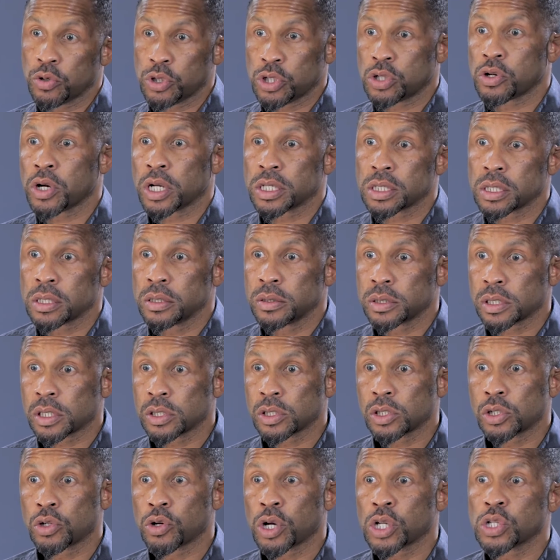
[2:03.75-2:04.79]
no stress,
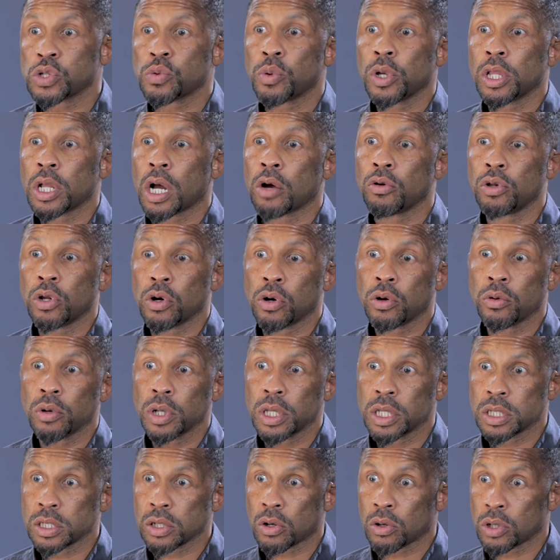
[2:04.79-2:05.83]
because stress we now
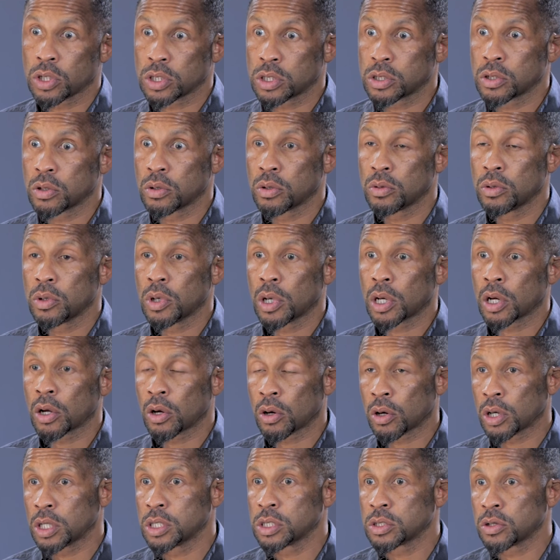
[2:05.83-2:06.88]
know is also a
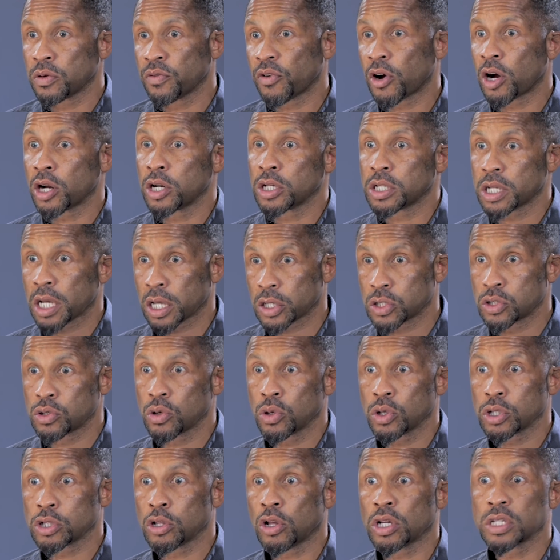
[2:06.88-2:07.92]
cause of heart attack,
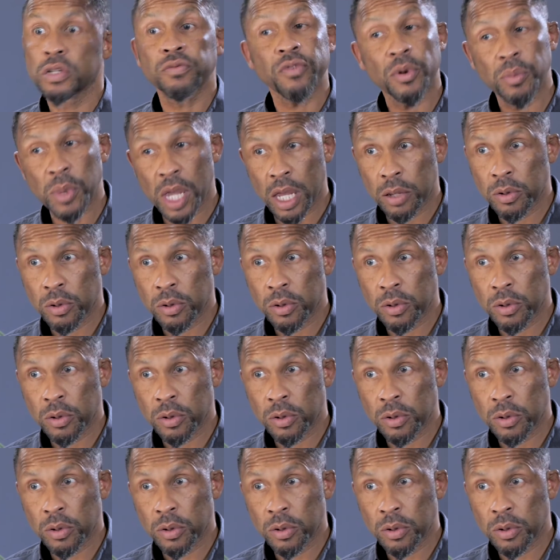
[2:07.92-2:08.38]
strokes, loss of limb,